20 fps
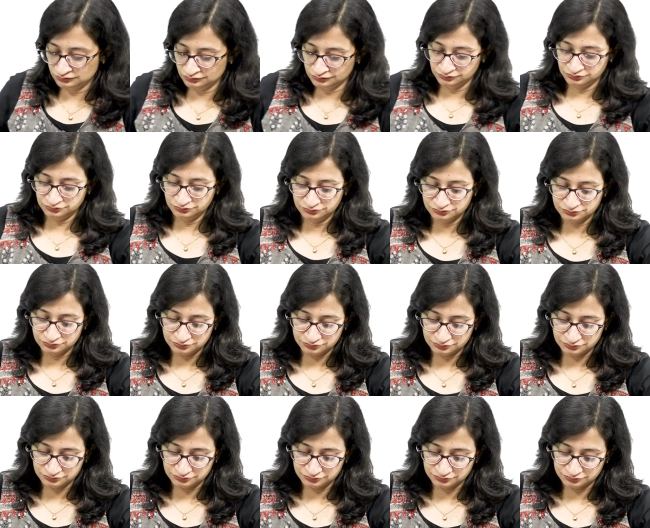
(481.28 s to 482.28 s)

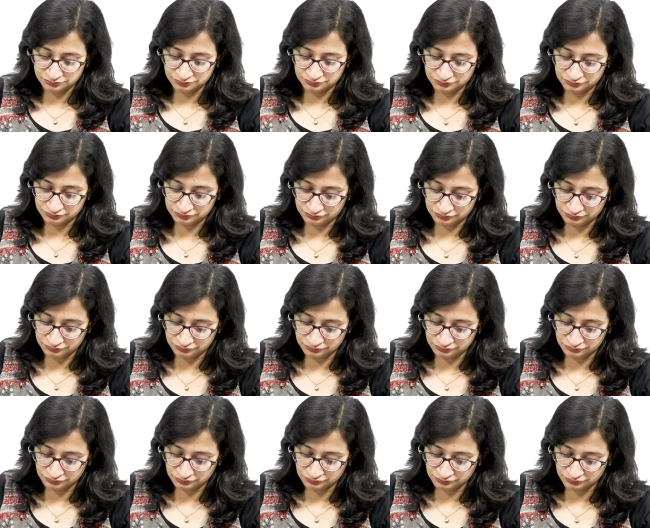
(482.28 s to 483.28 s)

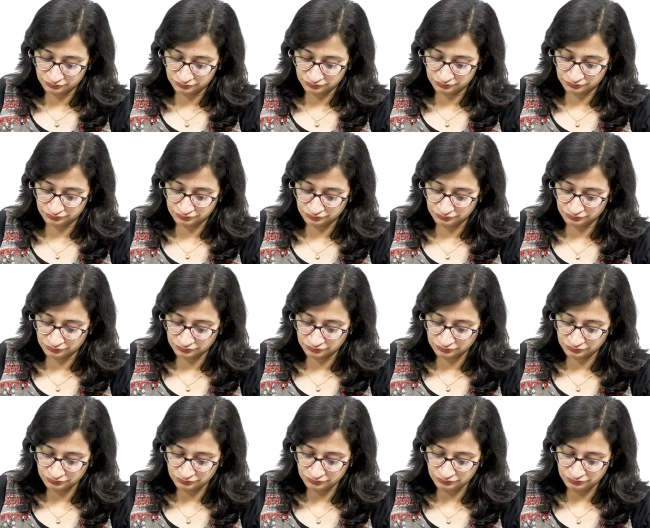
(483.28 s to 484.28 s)

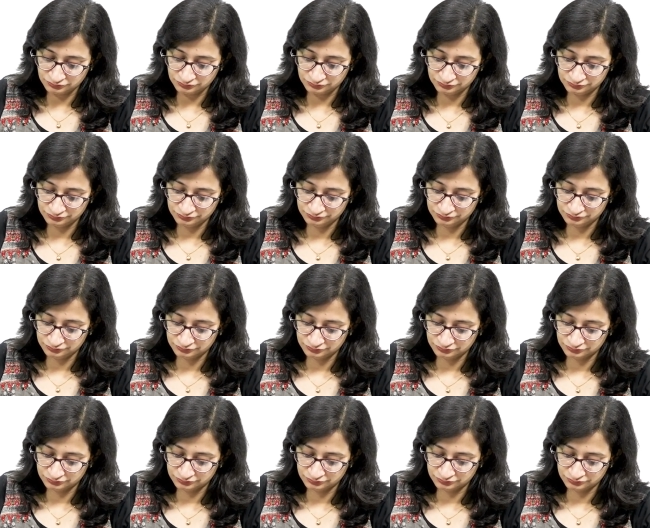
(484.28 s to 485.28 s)

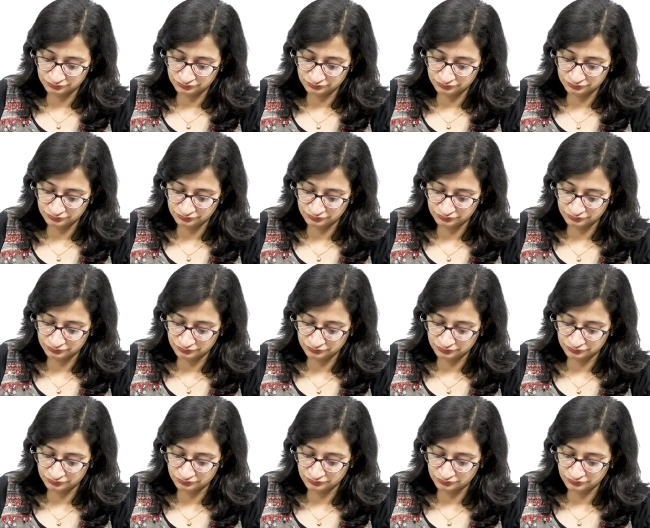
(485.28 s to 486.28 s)

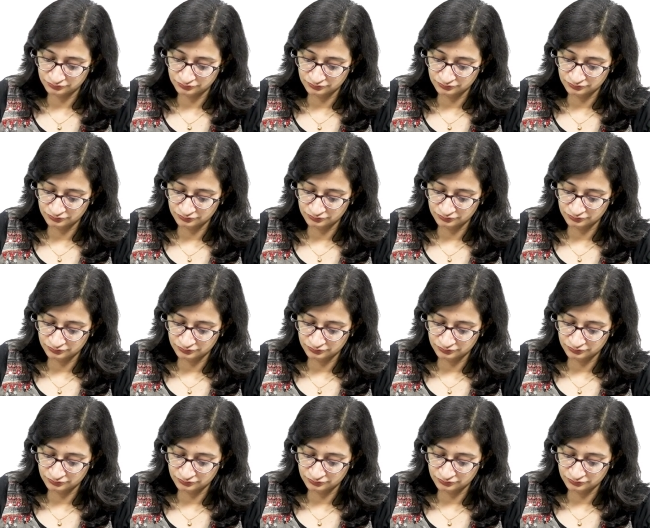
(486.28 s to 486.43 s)
No one is speaking in this clip.